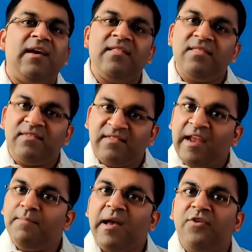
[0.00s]
in
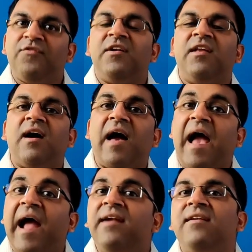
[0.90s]
State Bank of India
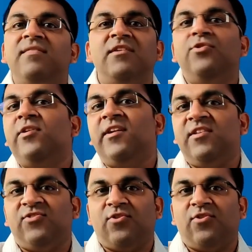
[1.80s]
and in the utility